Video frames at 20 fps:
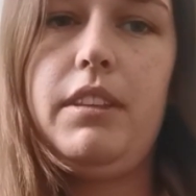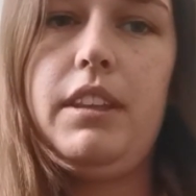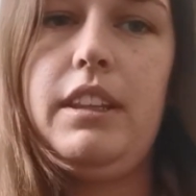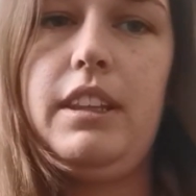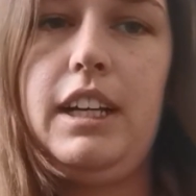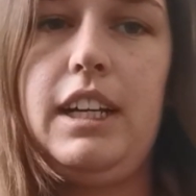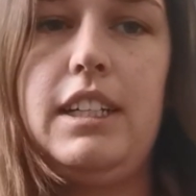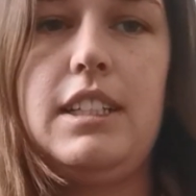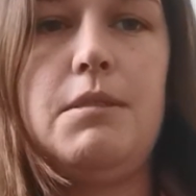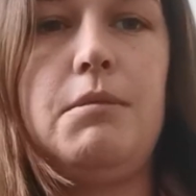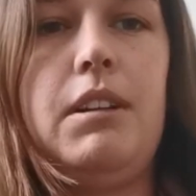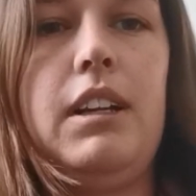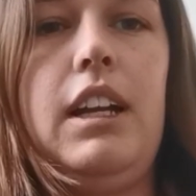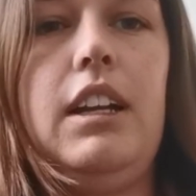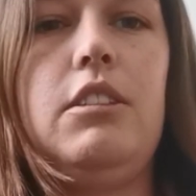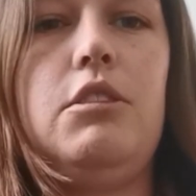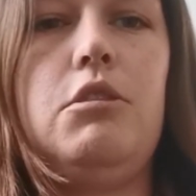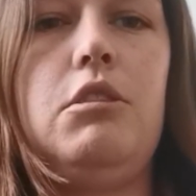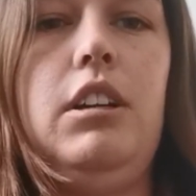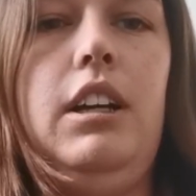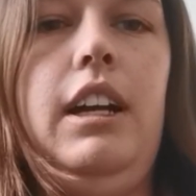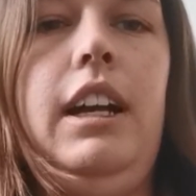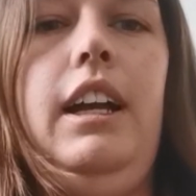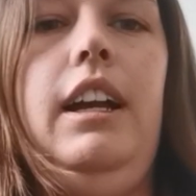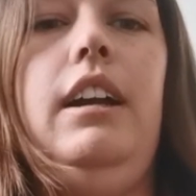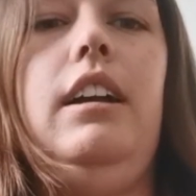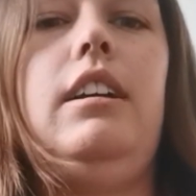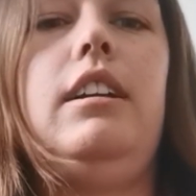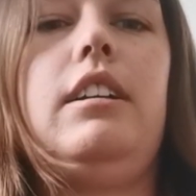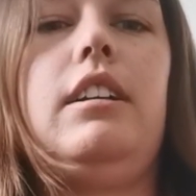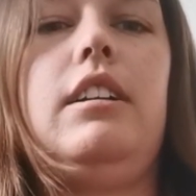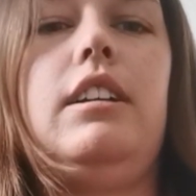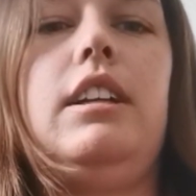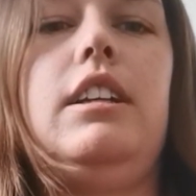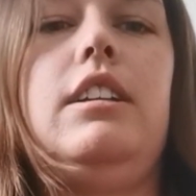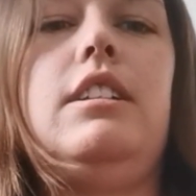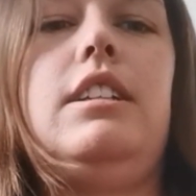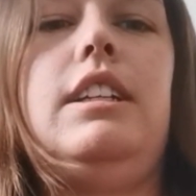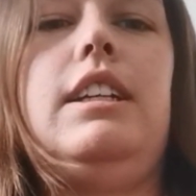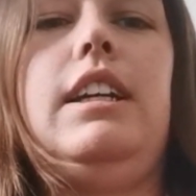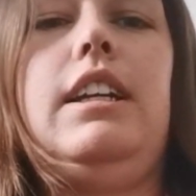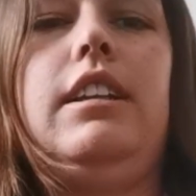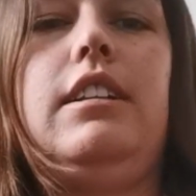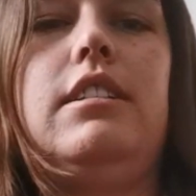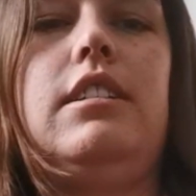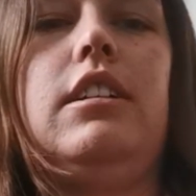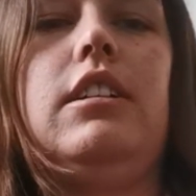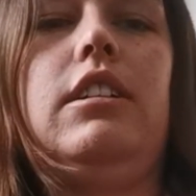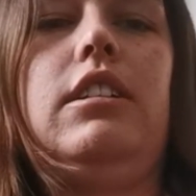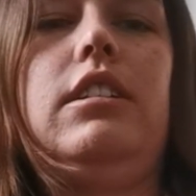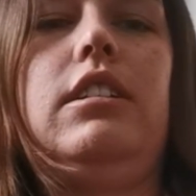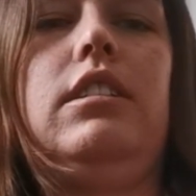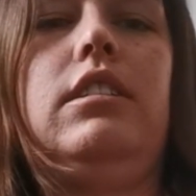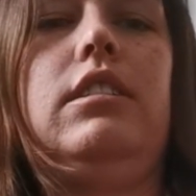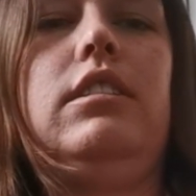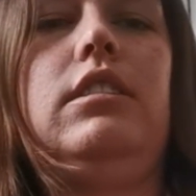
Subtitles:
that's my natural hair. I can't actually get it to like